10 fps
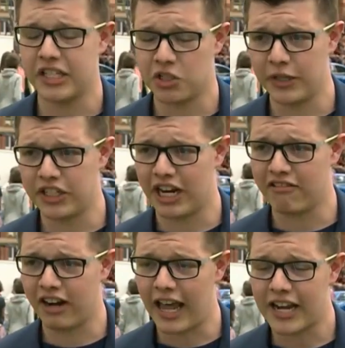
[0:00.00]
to win a general
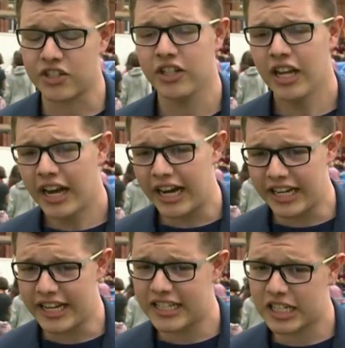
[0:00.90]
election and
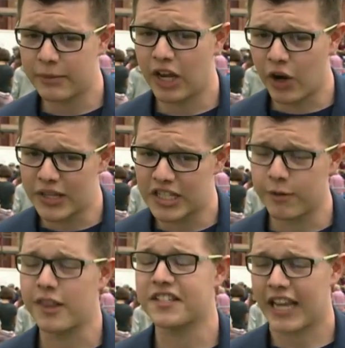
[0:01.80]
needs to be. Owen Smith
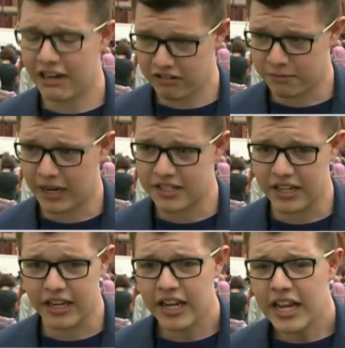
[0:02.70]
is charismatic,
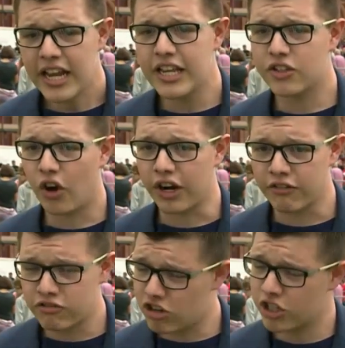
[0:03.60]
he's got a
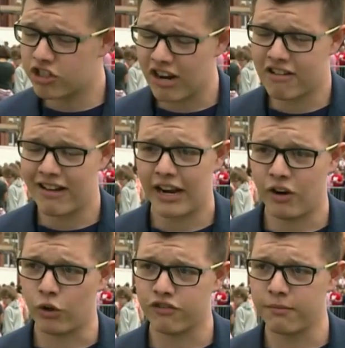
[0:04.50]
good track record
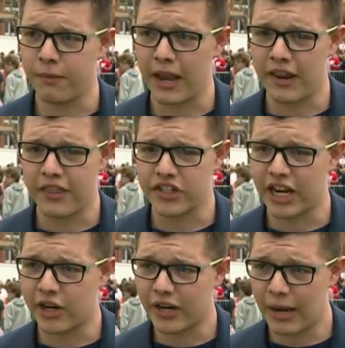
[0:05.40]
from being in the shadow
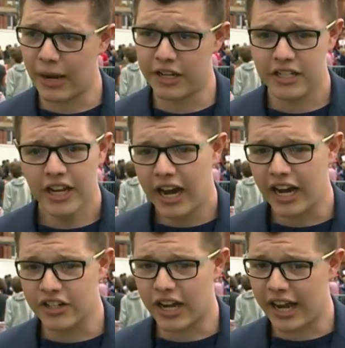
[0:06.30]
cabinet
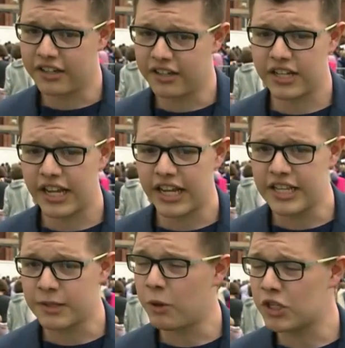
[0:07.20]
and he's a
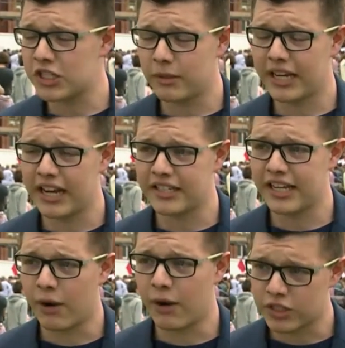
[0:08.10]
personable candidate and
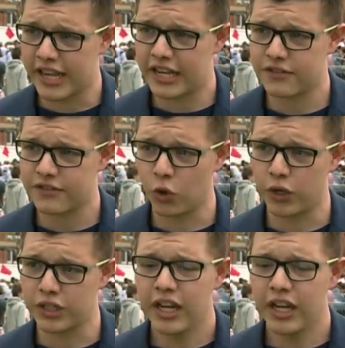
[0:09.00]
will take us forward.